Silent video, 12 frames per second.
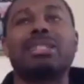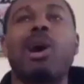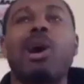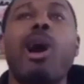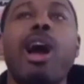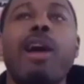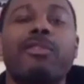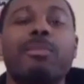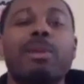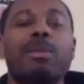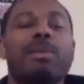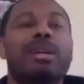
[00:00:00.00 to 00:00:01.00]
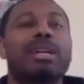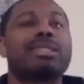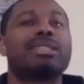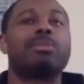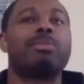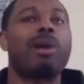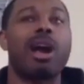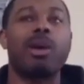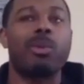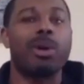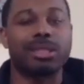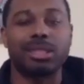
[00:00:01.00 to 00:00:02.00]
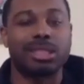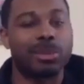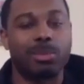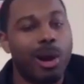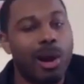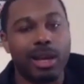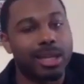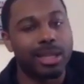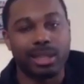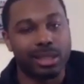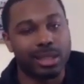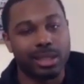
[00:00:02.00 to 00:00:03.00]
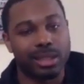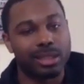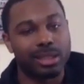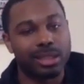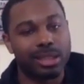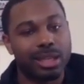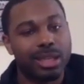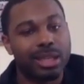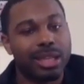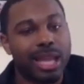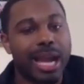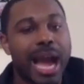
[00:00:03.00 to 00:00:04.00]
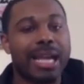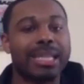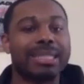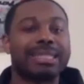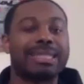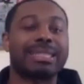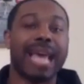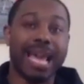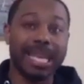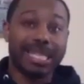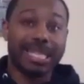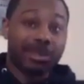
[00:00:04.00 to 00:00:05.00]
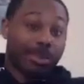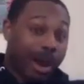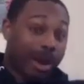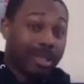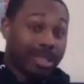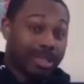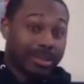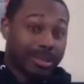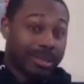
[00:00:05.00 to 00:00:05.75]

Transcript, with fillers: it's hard for me because Jabari wasn't Jabari then. Like, mm. I can mm. say Jabari.